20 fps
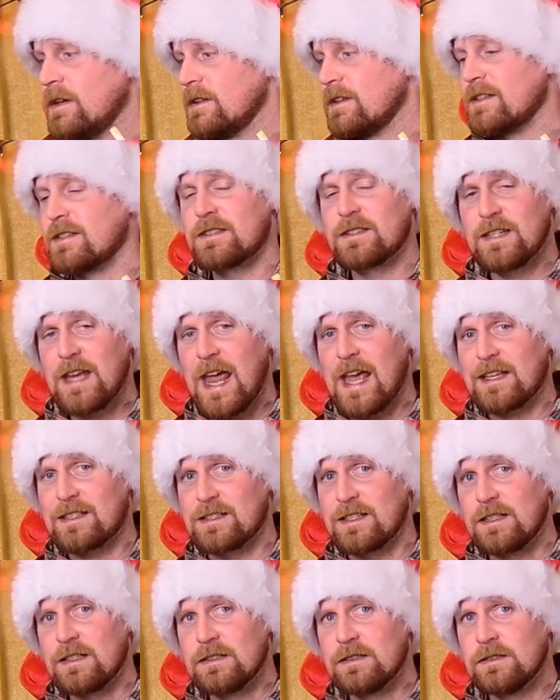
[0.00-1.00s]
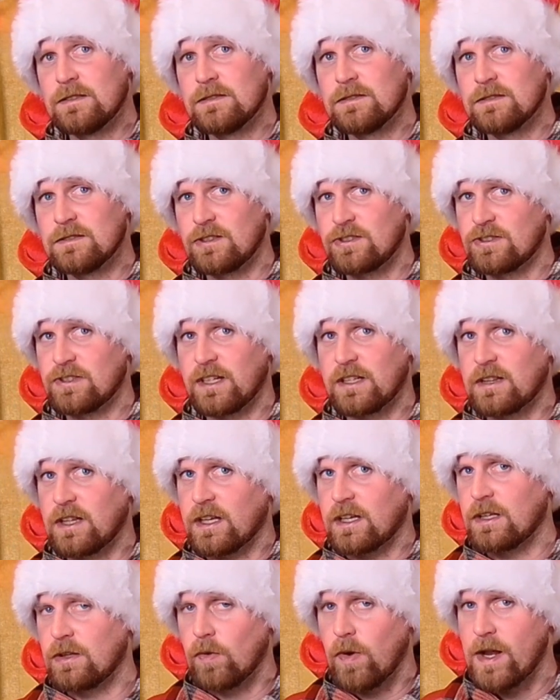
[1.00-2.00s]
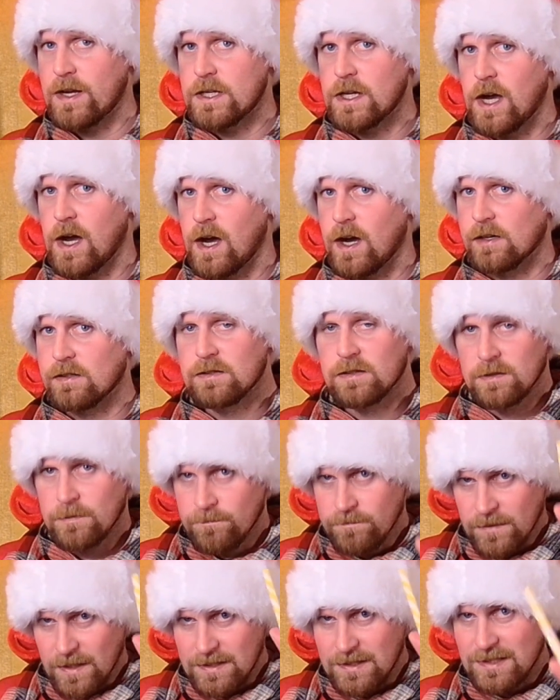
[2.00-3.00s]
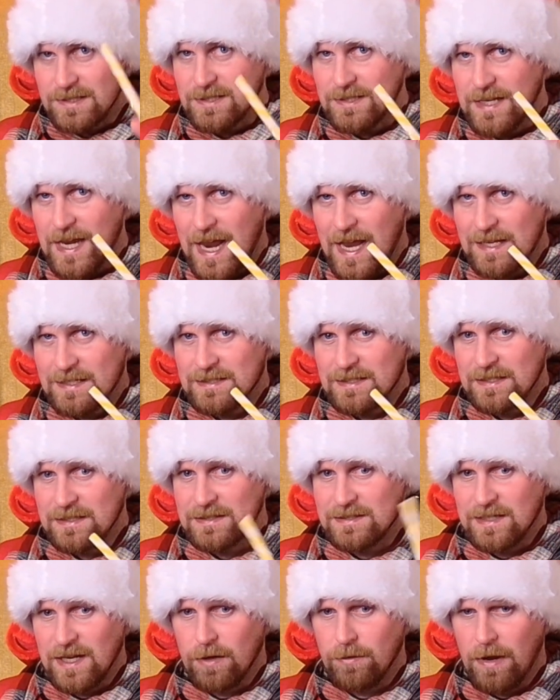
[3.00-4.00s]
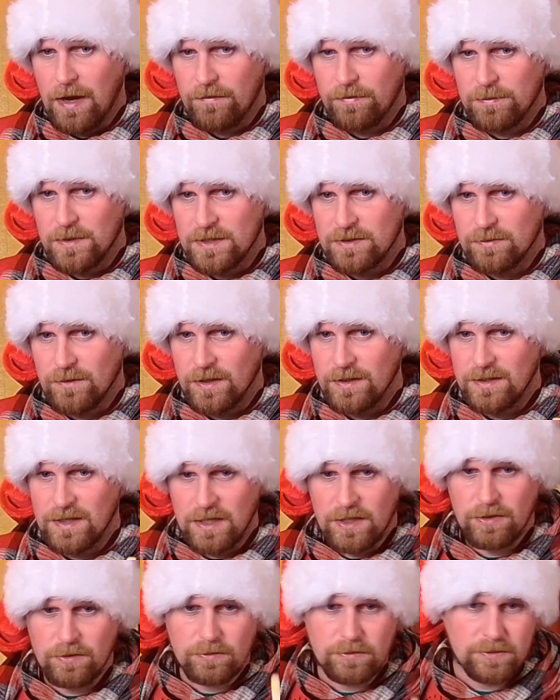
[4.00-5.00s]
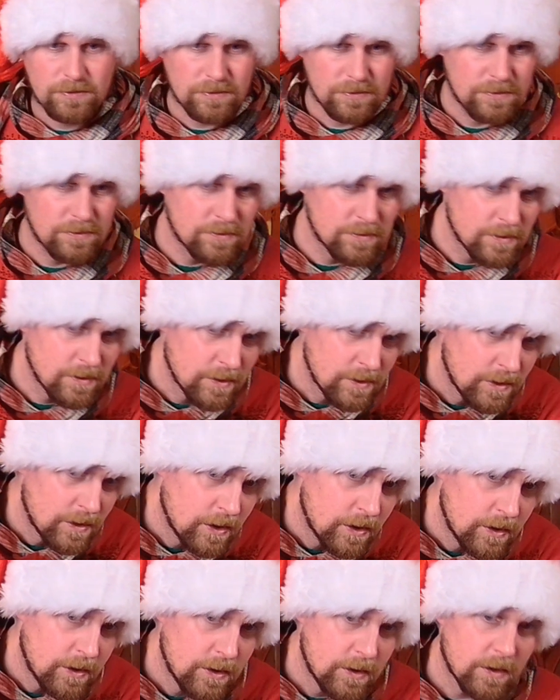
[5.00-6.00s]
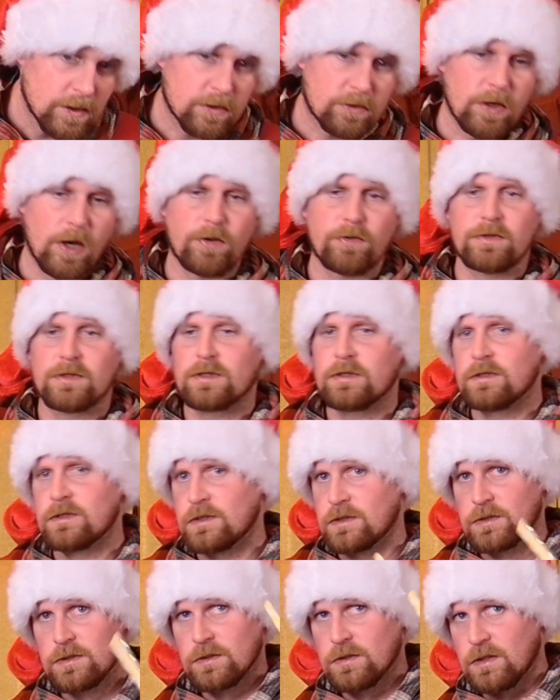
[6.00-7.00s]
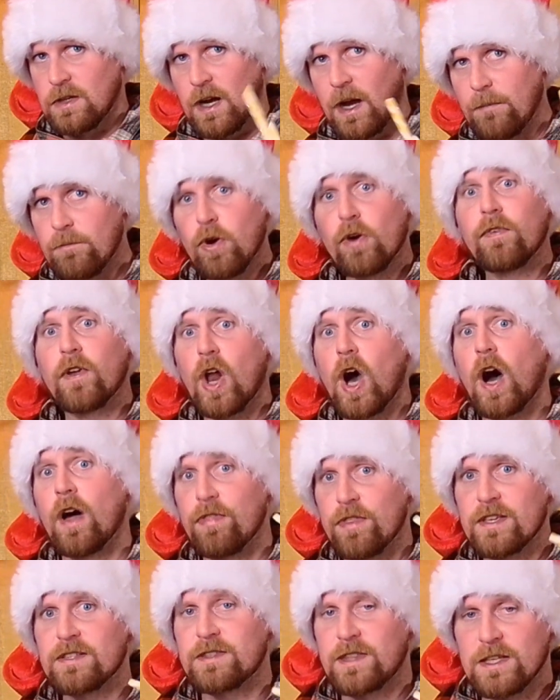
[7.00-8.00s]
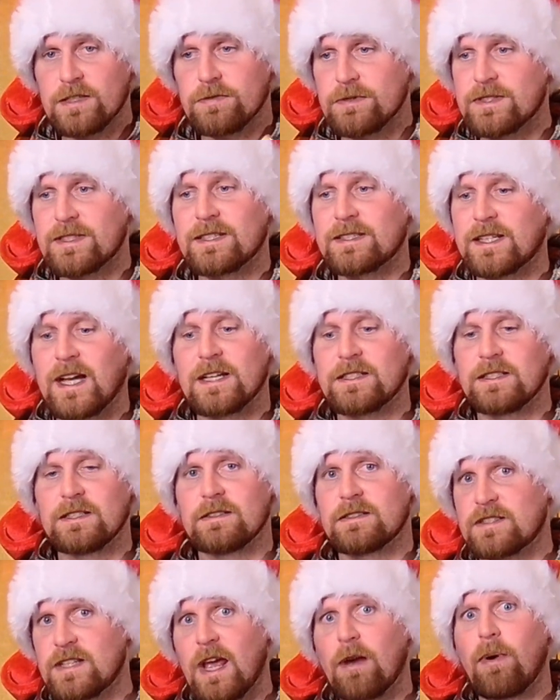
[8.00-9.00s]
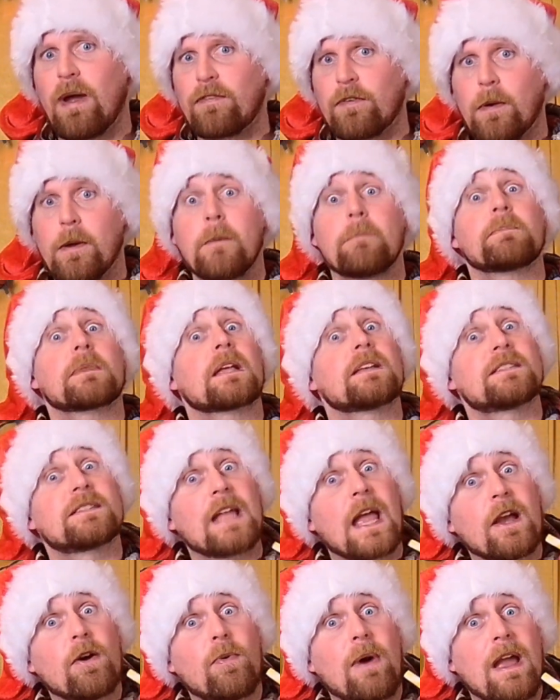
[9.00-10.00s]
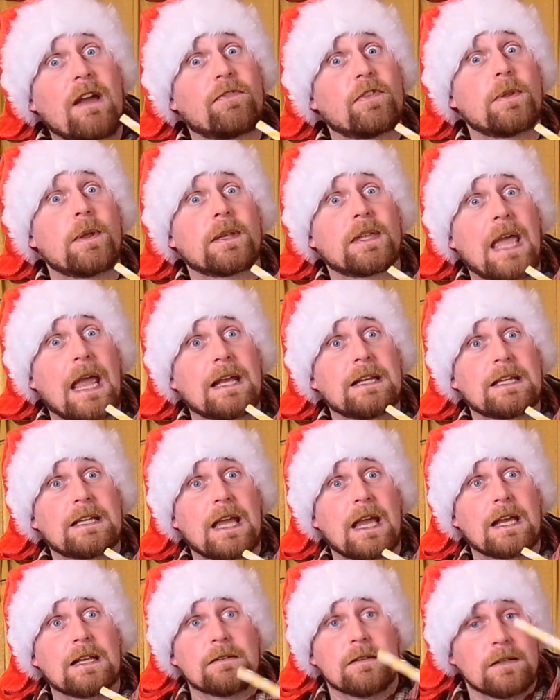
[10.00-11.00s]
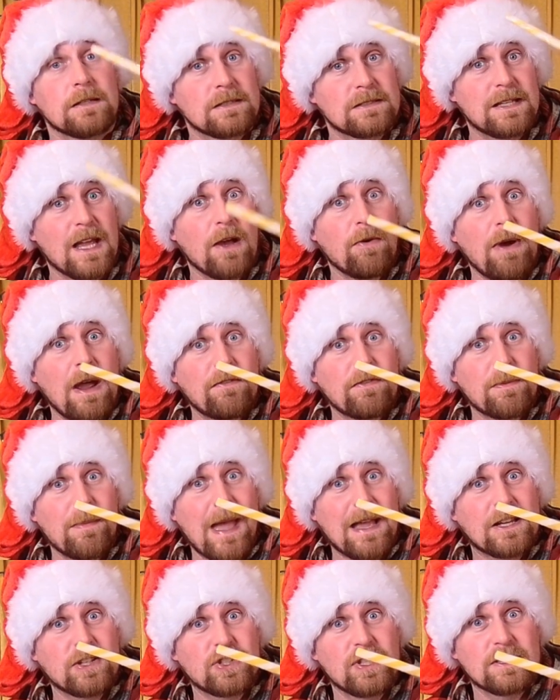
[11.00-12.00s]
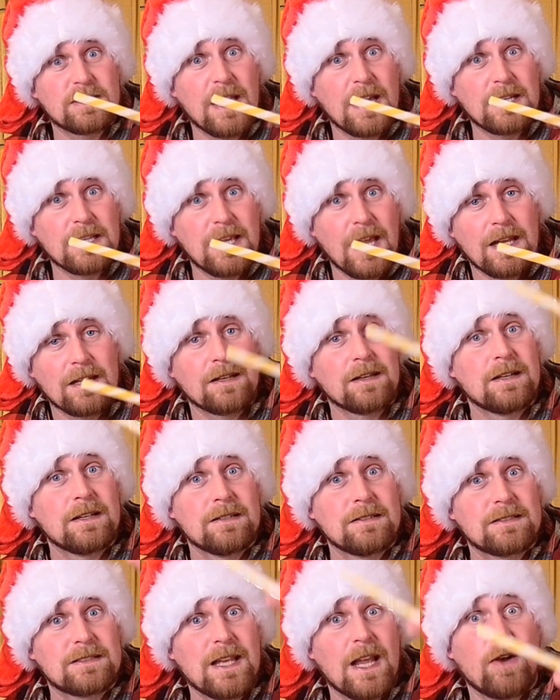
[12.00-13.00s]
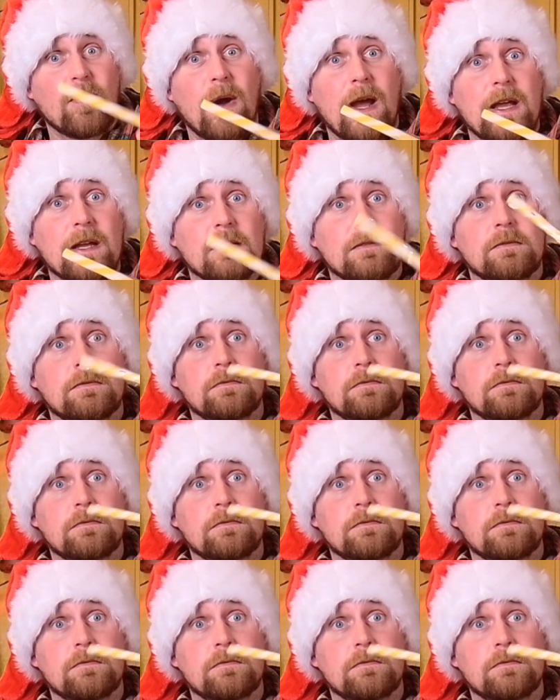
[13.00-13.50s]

This is nasty. Unless you like licking wet dogs, this is nasty. Stay away from this one. Ew. Gross. I'm moving on. This this one's disgusting. Stay away from it. Stay away from the candy cane. Stay away from the mac and cheese candy cane. Stay away.